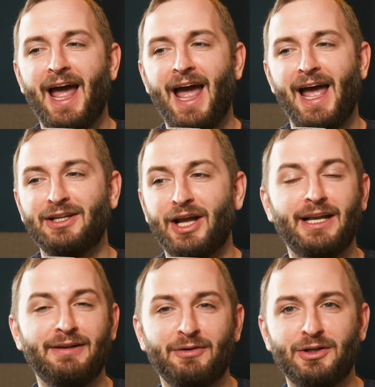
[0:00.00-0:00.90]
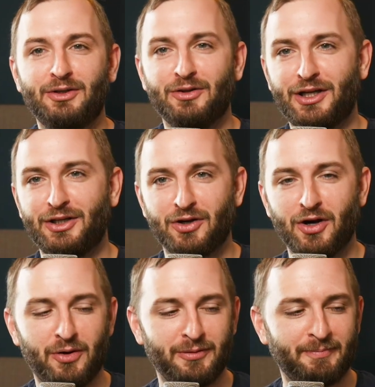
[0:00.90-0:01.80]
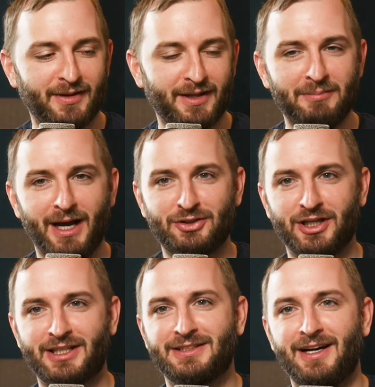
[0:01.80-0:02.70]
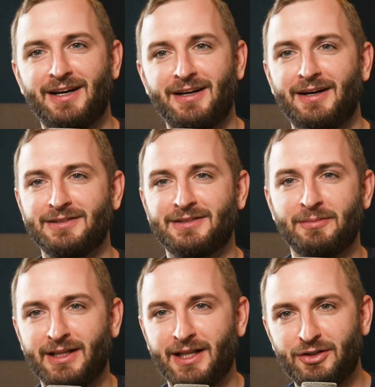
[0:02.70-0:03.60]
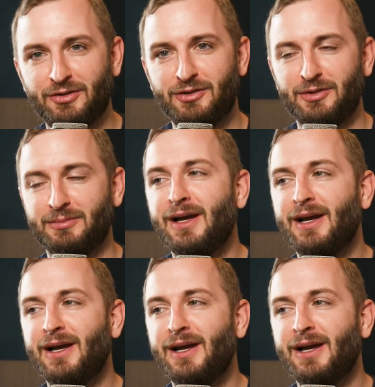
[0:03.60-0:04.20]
and and even when you look at your own metrics uh, on something like YouTube